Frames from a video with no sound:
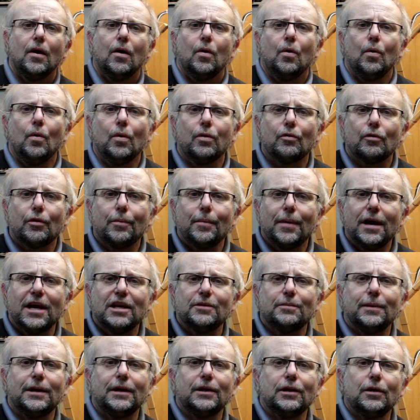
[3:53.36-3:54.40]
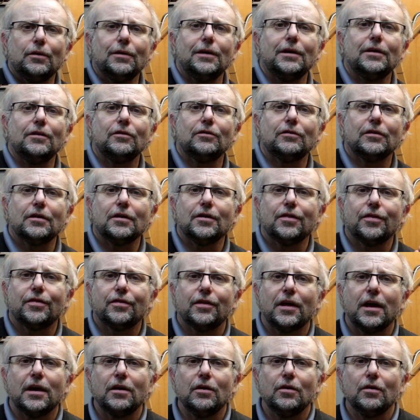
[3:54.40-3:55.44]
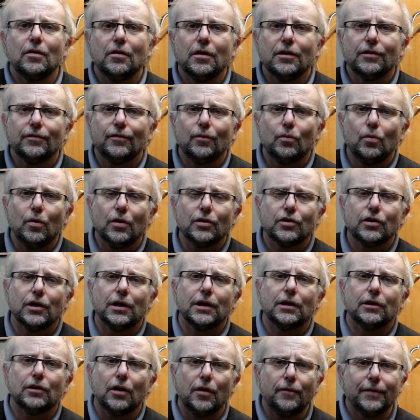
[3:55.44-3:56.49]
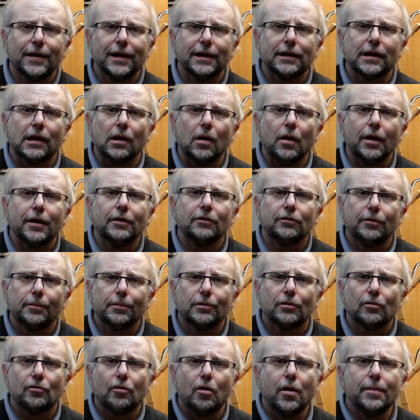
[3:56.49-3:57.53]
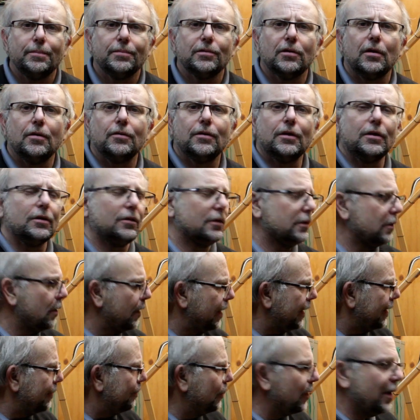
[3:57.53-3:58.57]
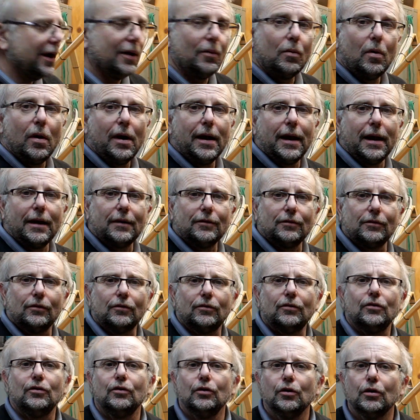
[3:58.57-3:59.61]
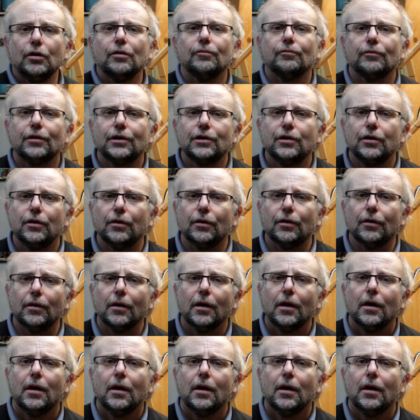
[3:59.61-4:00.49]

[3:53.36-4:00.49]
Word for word: All that remains me to do is to thank you guys for watching. Don't forget to like and subscribe so that, like my y-axis, you can return.